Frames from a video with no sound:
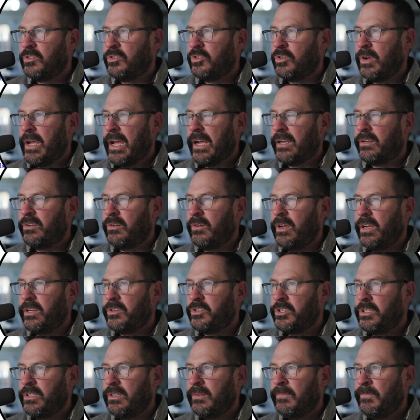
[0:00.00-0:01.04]
track
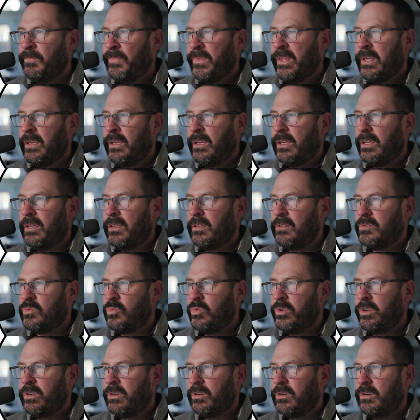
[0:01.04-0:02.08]
direction is
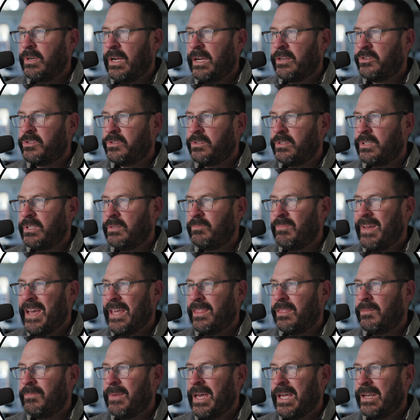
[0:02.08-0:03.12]
we're actually
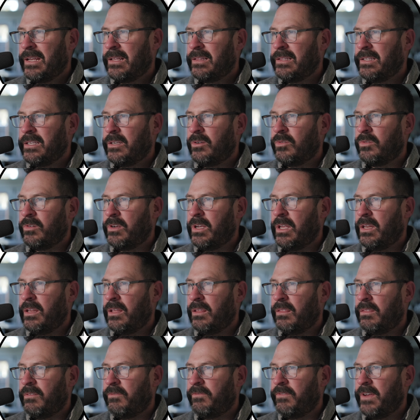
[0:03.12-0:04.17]
mathematically
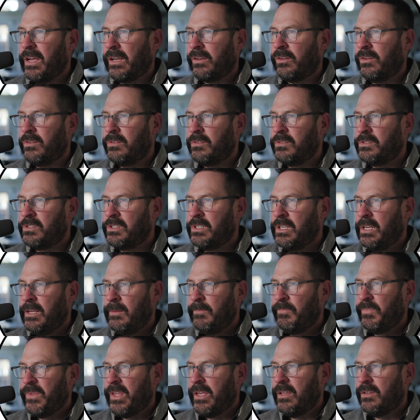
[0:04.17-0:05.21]
creating the vectors
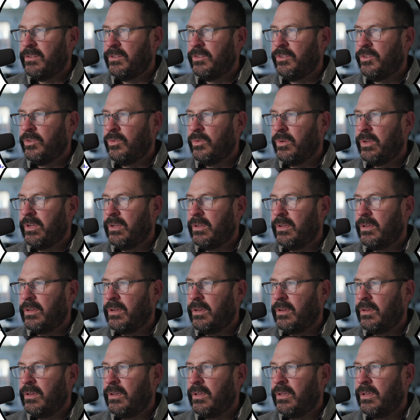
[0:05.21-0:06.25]

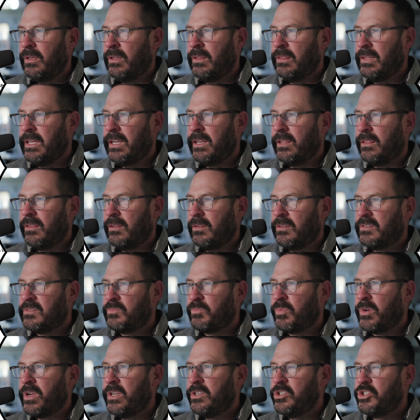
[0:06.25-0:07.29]
and letting the
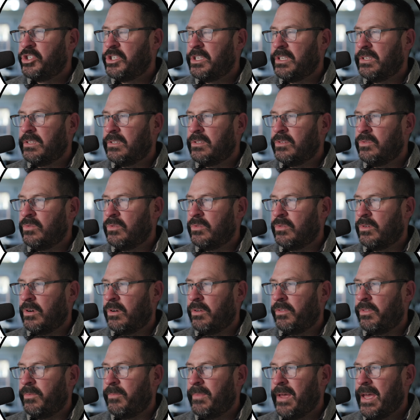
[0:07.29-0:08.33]
spreadsheet do
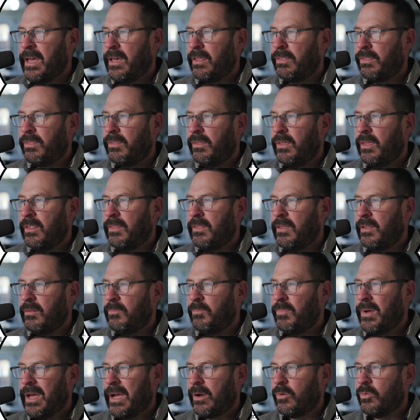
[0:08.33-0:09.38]
all the math, and then
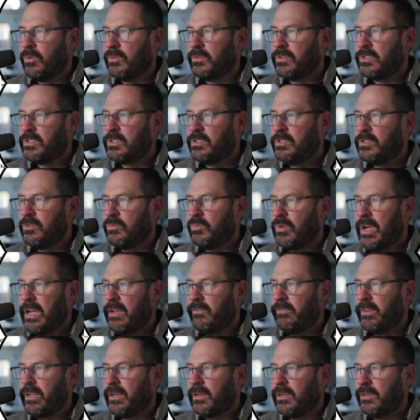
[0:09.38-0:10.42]
backwards
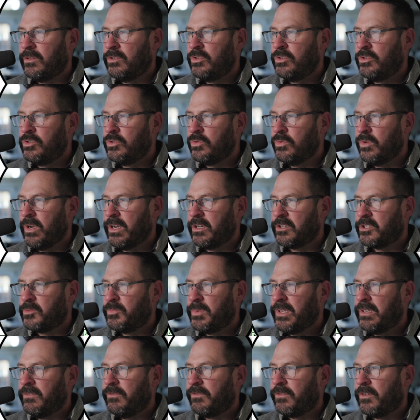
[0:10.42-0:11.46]
deriving a true
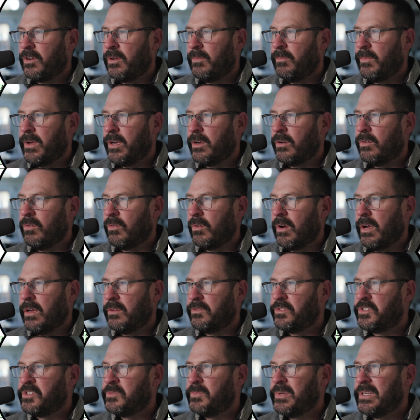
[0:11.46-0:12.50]
airspeed from
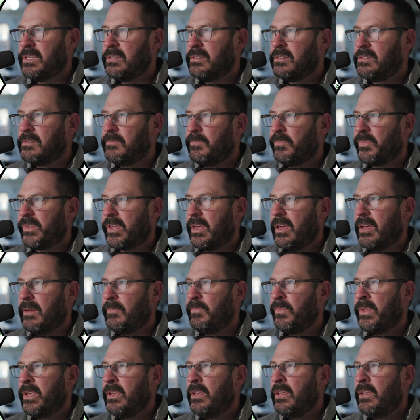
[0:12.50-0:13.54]
ground speeds. Okay,
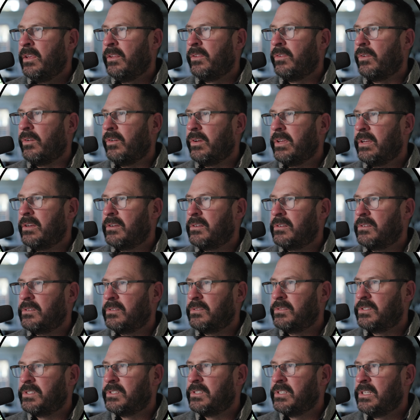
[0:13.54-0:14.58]
so
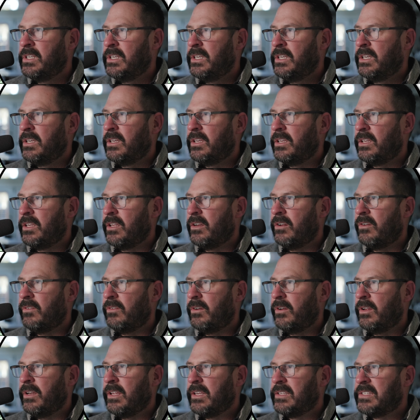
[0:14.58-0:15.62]
here's
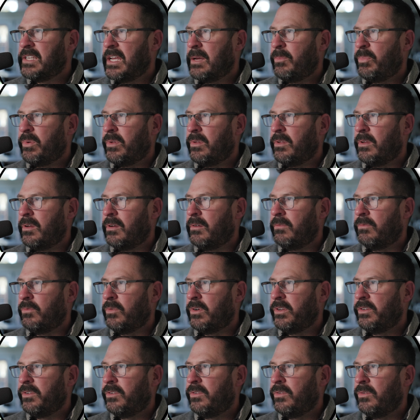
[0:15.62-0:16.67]
an example of
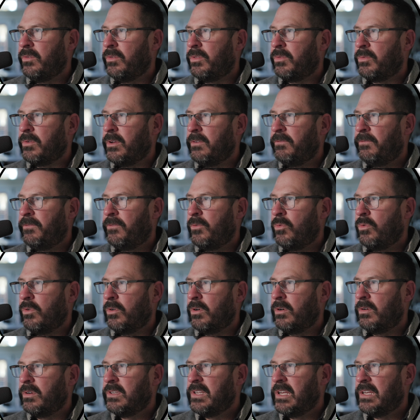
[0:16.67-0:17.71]
1, 2, 3,
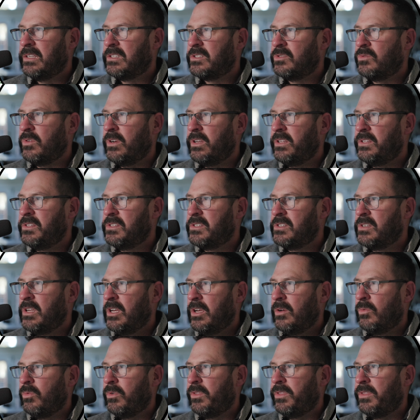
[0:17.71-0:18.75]
4 test runs
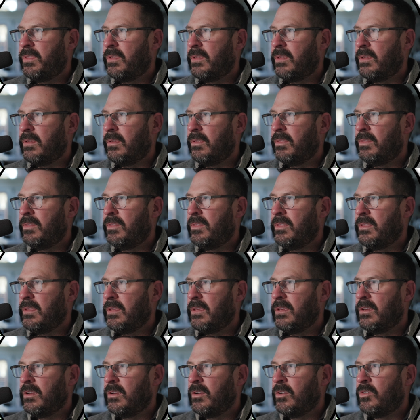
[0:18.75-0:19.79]
with
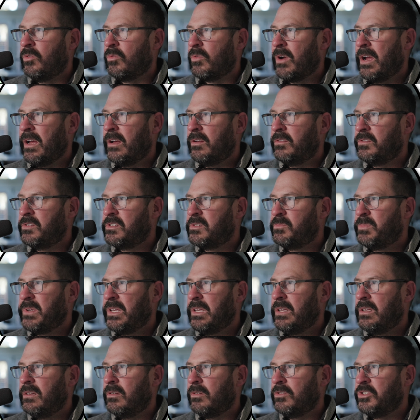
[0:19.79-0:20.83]
the ground
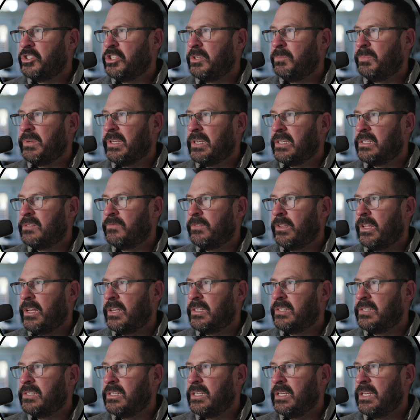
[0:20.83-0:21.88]
speed or GPS
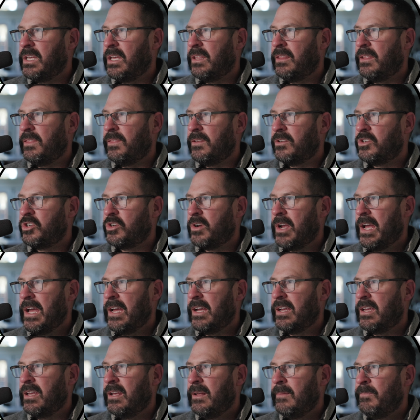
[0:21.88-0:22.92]
velocity, and then the
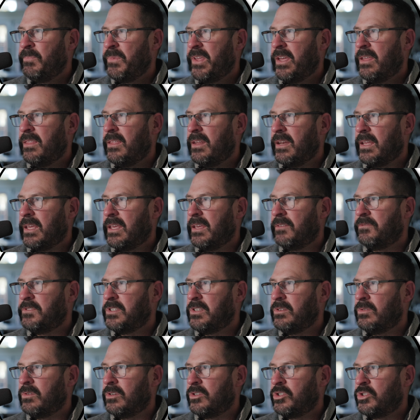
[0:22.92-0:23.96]
track, and then it gives
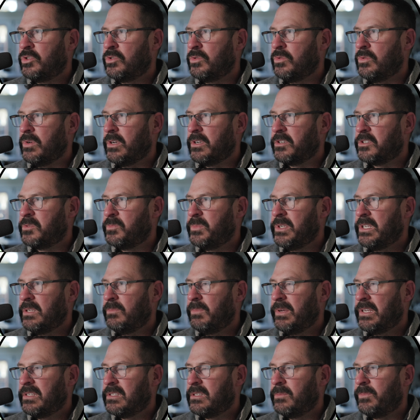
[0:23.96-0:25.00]
you a true airspeed
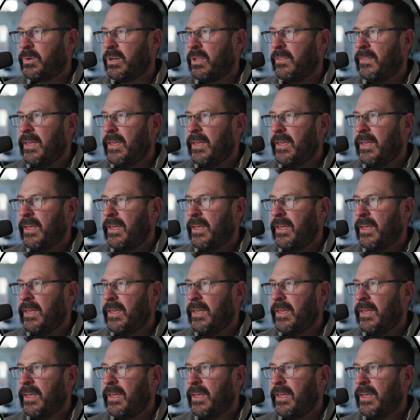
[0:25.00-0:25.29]
based upon